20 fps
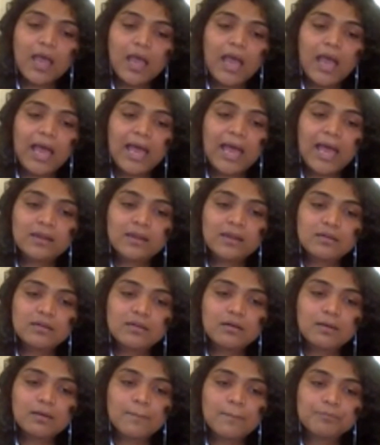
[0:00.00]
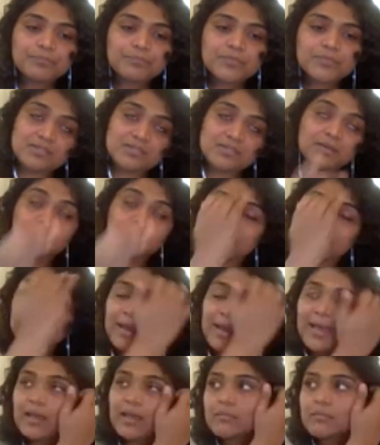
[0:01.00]
And this is something
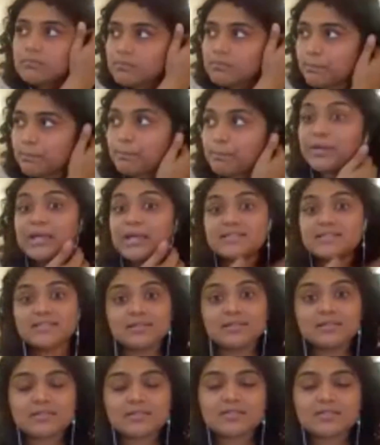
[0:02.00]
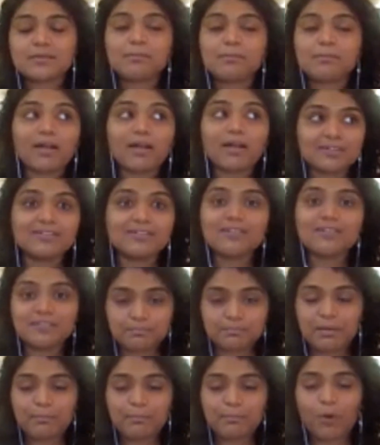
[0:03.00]
my present partner,
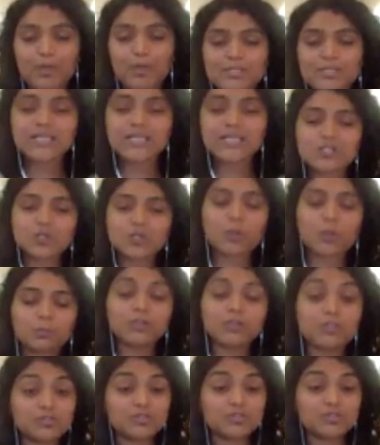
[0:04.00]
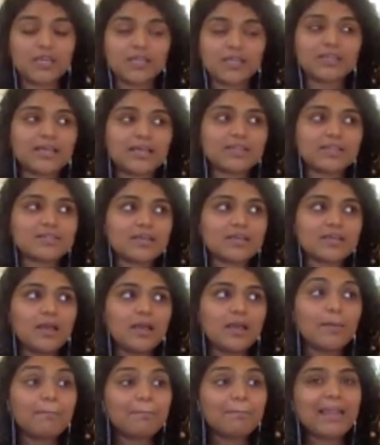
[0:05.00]
my boss, has taught me today, that
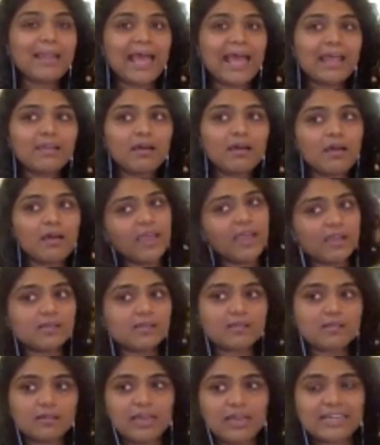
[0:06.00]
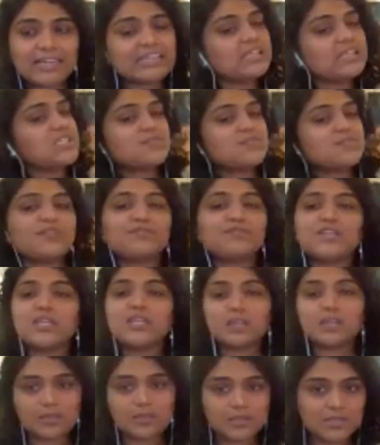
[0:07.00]
plan ahead at least
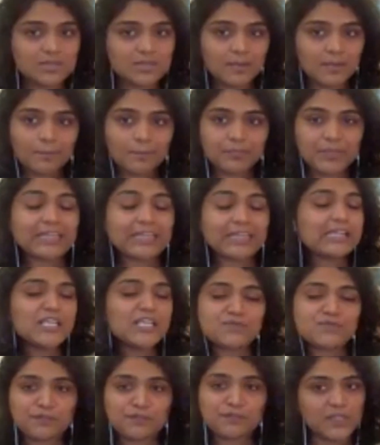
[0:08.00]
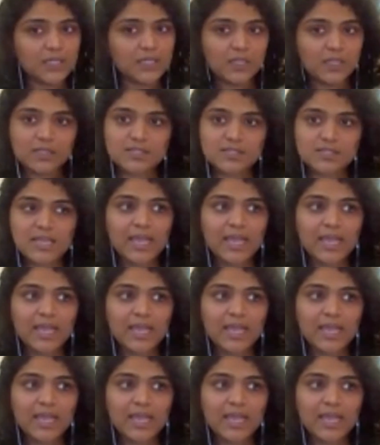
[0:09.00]
15 days, at least 15 days.